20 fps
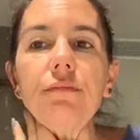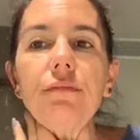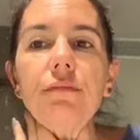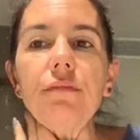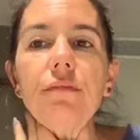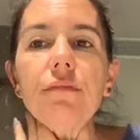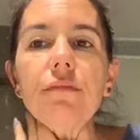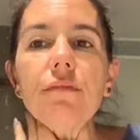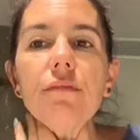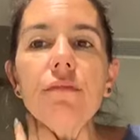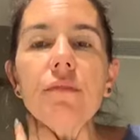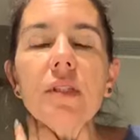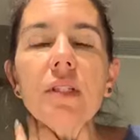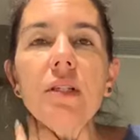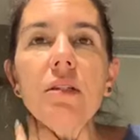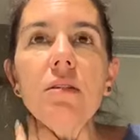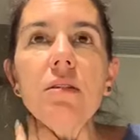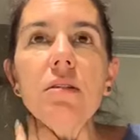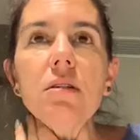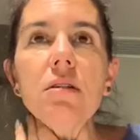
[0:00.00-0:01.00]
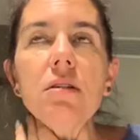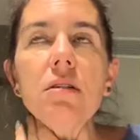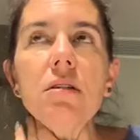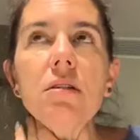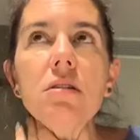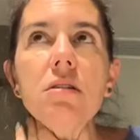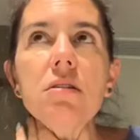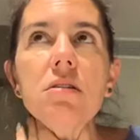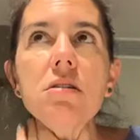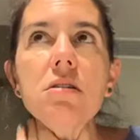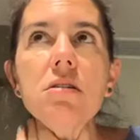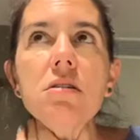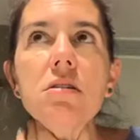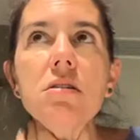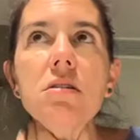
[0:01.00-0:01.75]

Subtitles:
Nobody speaks.